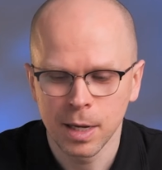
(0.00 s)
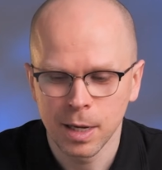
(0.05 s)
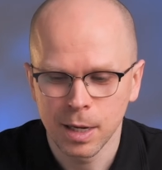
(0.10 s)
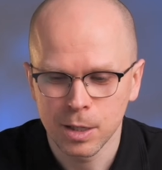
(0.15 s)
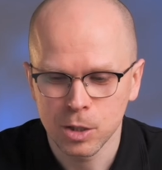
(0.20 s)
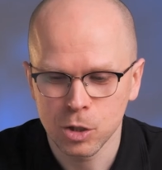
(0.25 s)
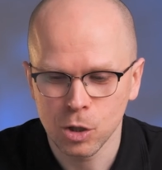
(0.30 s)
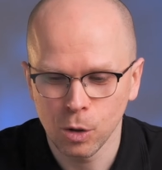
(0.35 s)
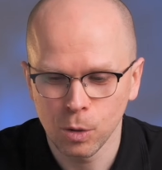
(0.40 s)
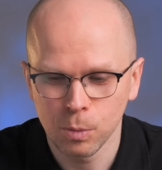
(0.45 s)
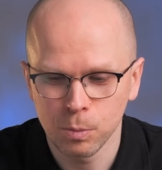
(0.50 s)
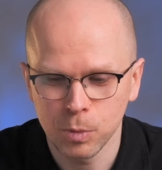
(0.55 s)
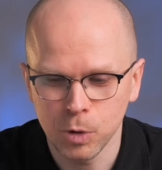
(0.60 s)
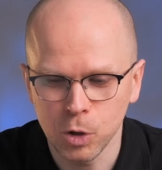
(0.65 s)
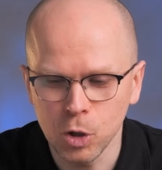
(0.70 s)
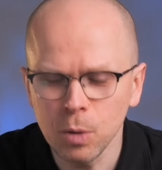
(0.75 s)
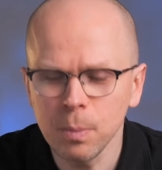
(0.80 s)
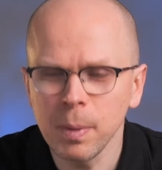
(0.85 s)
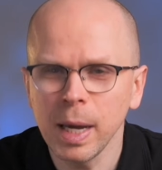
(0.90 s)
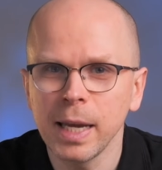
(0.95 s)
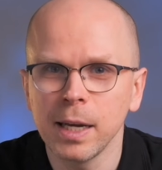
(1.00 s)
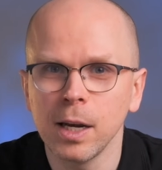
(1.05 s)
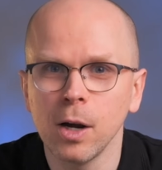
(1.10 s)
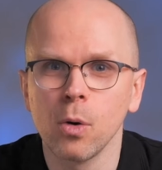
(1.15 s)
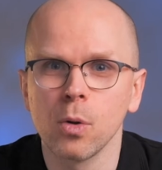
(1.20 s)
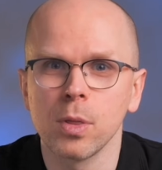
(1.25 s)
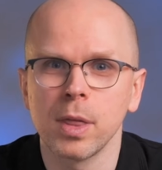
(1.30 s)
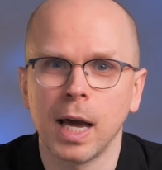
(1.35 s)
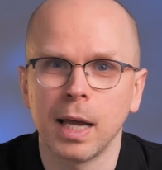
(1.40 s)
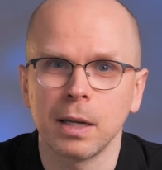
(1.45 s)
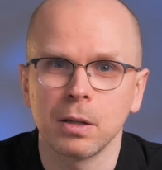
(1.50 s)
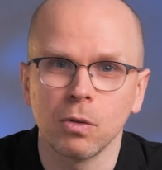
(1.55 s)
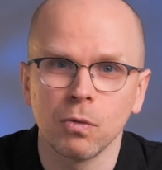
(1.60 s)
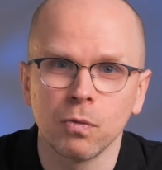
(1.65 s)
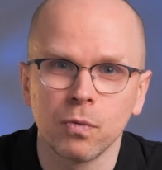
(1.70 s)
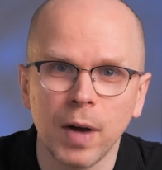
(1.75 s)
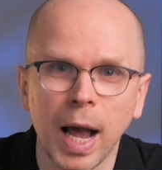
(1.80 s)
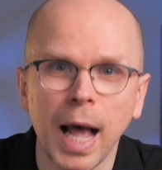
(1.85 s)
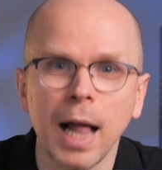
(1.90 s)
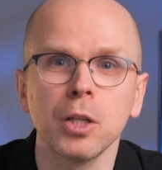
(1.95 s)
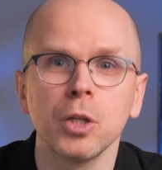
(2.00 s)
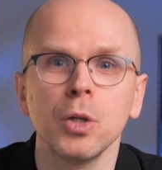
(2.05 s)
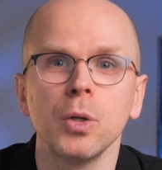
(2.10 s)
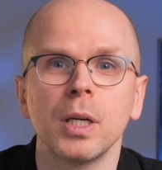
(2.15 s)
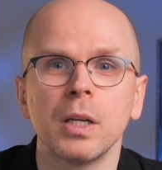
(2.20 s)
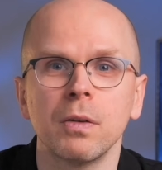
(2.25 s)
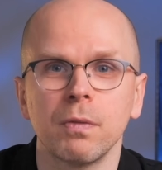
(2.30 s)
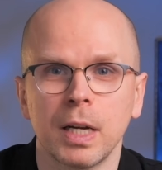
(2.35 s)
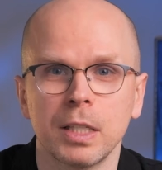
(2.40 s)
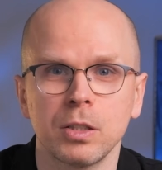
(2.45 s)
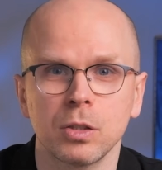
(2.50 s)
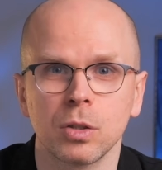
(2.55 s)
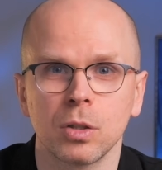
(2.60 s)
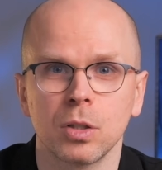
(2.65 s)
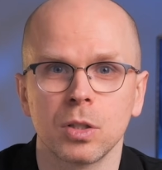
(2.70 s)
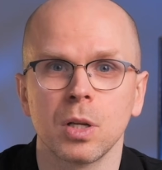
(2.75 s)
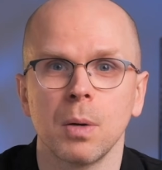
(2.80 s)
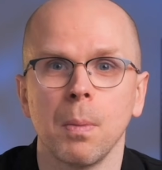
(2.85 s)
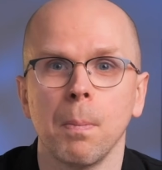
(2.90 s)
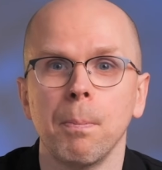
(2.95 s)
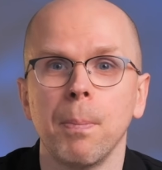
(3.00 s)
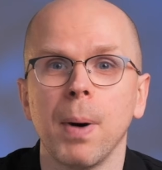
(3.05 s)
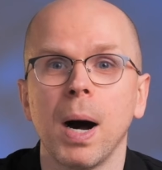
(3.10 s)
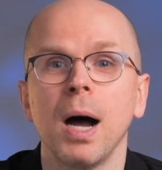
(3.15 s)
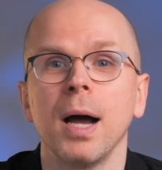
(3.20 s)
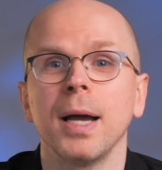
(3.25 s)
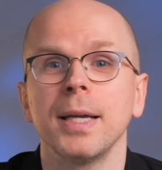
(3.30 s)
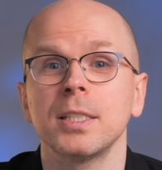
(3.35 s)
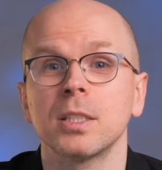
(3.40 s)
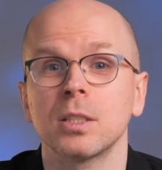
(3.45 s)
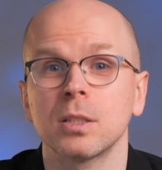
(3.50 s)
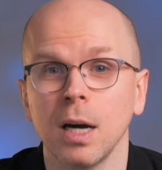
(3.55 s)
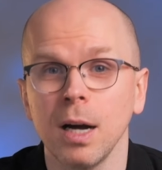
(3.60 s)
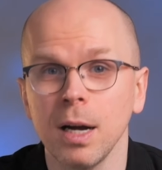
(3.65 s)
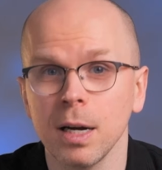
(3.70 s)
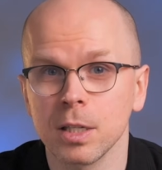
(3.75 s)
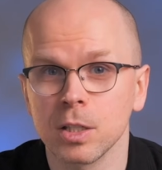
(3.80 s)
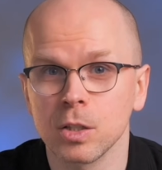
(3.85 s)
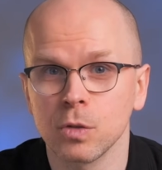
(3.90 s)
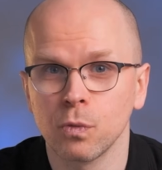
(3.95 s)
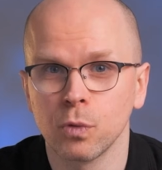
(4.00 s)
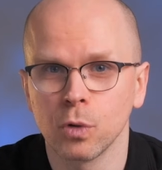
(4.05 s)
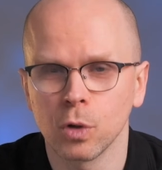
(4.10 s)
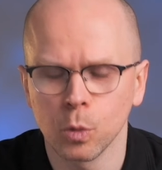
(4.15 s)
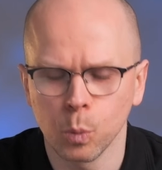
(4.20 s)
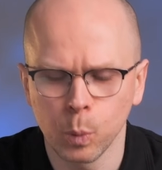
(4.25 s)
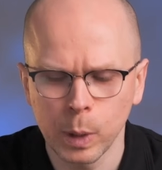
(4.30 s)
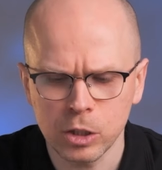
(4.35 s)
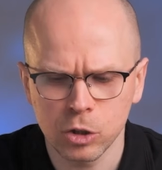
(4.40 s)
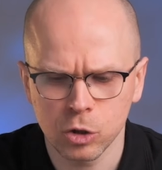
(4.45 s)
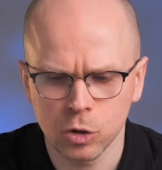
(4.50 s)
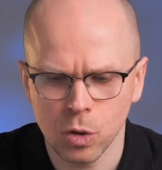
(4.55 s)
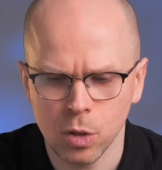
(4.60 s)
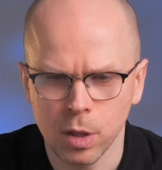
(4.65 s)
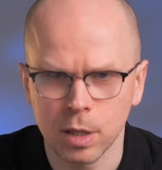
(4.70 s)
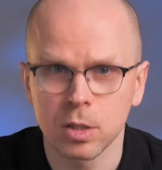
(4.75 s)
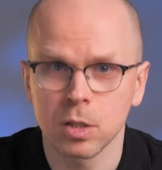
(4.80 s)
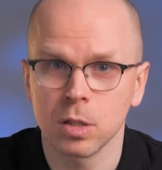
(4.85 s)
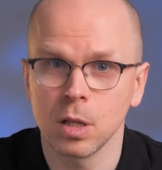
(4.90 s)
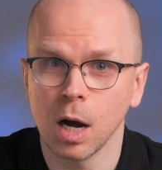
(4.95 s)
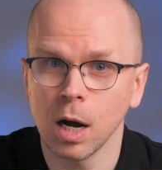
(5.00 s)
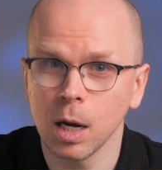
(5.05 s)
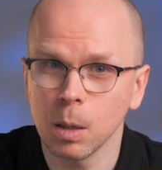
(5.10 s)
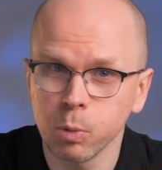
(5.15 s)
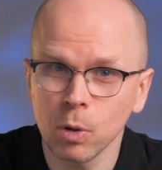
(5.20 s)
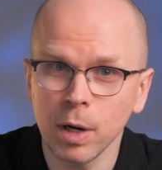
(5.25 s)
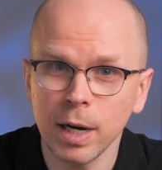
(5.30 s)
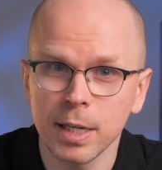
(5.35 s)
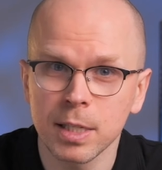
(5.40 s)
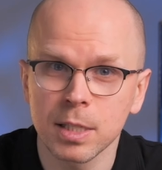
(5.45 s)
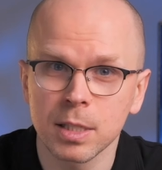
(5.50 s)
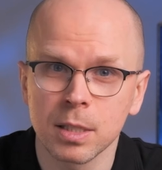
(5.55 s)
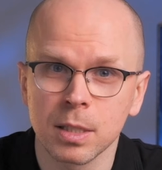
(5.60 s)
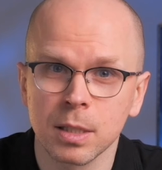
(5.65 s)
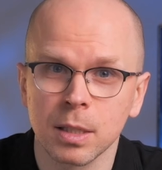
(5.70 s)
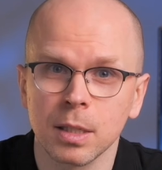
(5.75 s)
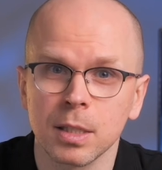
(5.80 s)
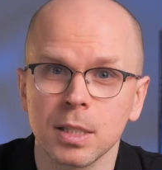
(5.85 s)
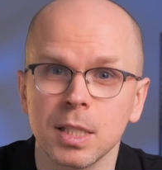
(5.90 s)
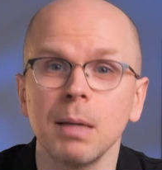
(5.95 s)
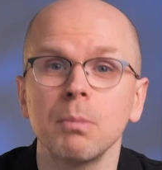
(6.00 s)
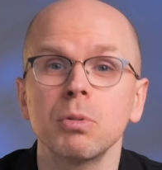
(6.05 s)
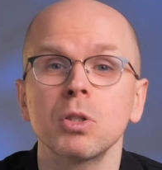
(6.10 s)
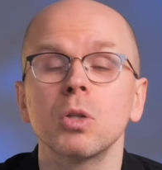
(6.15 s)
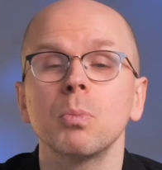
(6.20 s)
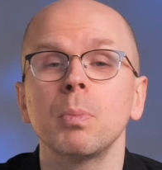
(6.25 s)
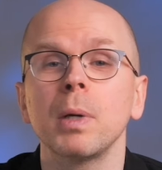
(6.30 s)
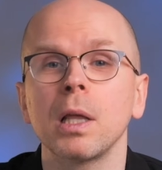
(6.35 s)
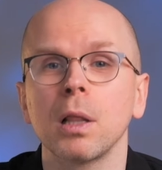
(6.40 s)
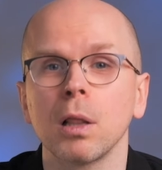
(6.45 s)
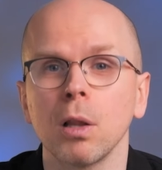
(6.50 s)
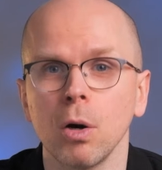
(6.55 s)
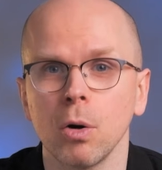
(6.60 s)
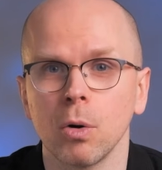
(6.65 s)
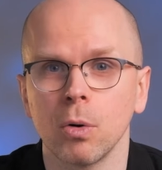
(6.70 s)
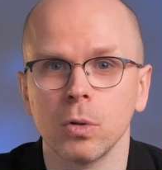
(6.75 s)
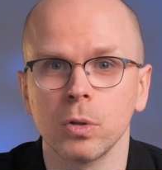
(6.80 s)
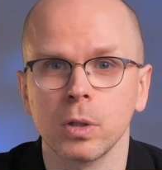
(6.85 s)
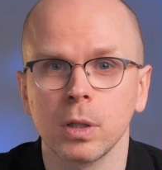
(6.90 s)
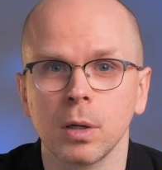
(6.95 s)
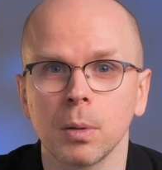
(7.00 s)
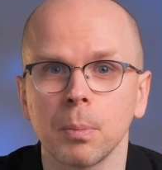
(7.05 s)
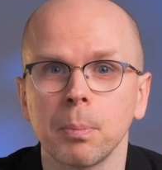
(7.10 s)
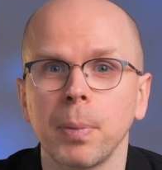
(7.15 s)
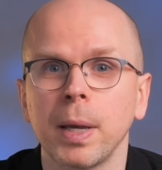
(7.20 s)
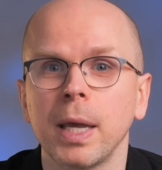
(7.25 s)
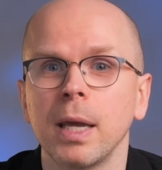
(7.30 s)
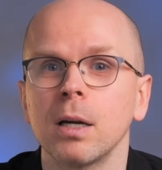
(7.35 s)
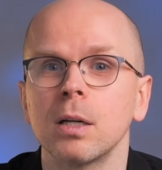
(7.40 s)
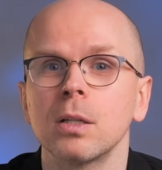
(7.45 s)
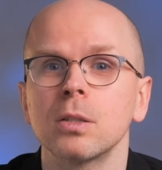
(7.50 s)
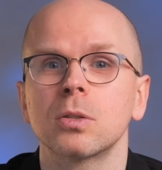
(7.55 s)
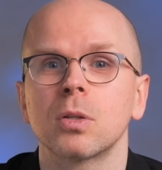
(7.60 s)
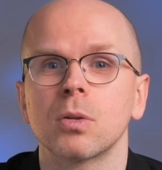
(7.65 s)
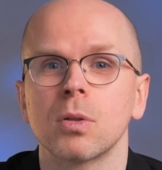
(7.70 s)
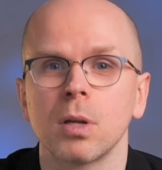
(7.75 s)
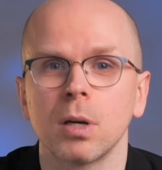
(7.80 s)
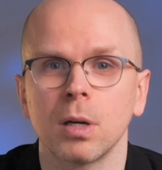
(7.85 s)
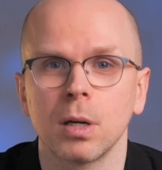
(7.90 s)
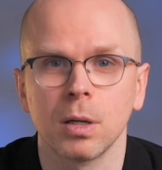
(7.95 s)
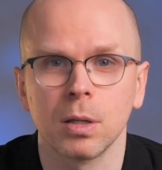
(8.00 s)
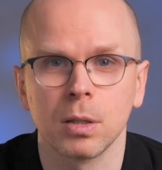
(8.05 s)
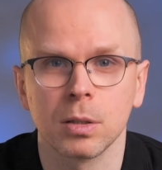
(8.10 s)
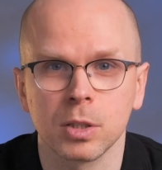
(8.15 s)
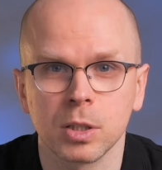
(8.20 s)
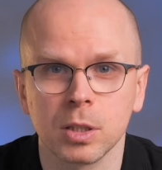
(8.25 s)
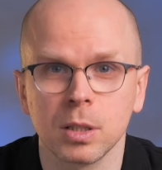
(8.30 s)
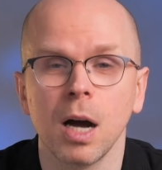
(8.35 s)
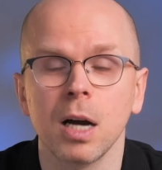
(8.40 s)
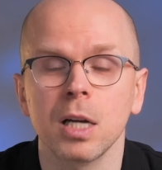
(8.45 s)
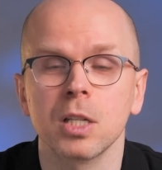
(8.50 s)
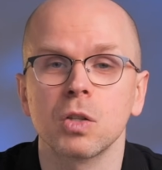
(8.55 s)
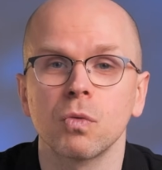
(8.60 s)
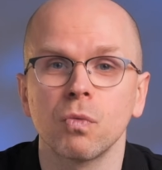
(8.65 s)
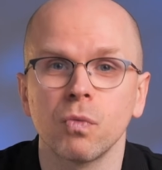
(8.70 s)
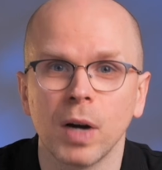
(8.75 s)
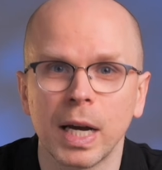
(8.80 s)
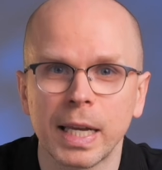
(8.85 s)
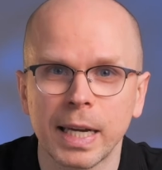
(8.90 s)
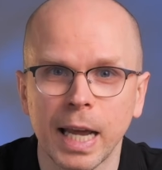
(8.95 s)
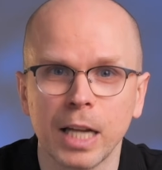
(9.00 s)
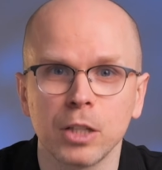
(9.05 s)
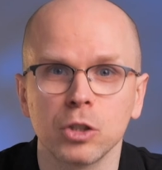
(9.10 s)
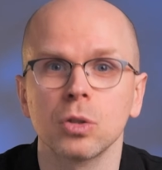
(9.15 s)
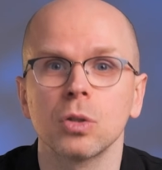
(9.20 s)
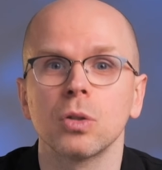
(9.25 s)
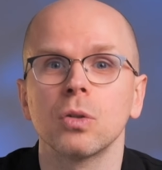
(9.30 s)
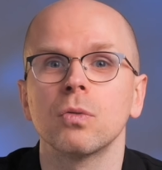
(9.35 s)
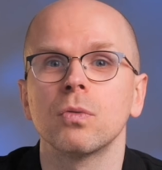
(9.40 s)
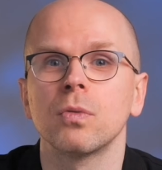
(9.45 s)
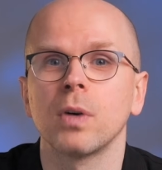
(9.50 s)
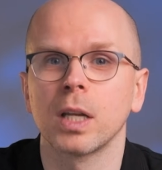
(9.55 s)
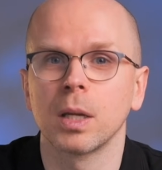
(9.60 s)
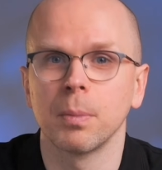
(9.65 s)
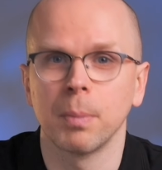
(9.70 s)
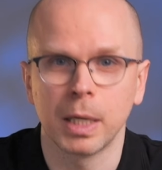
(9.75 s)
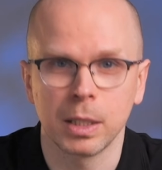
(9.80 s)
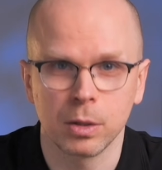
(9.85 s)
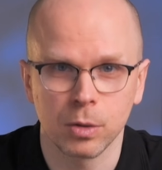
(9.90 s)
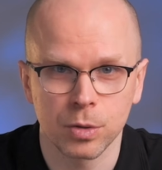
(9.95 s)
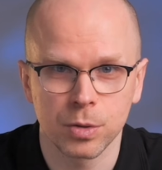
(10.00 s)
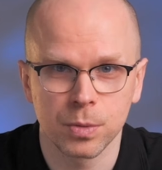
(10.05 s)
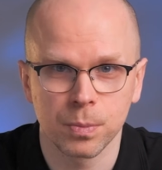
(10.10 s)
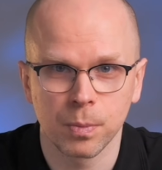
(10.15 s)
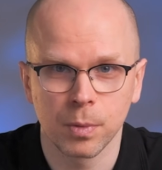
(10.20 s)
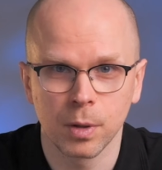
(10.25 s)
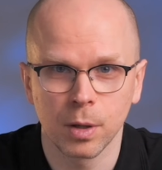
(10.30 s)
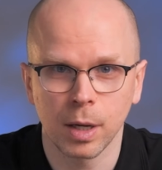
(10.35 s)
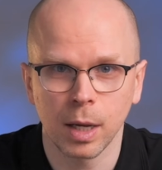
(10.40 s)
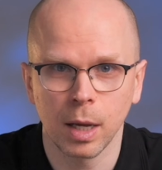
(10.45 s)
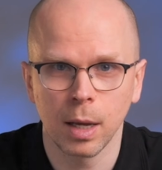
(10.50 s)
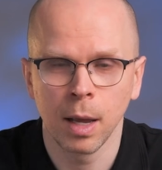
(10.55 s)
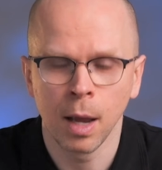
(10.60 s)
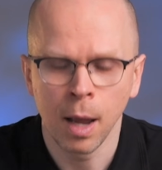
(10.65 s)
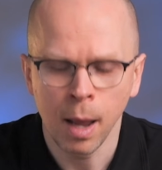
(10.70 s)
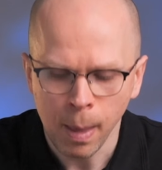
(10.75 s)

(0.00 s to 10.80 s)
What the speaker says: So you may know that value investors buy stocks for which the stock price seems to be low compared to the stock's financial fundamentals. Okay?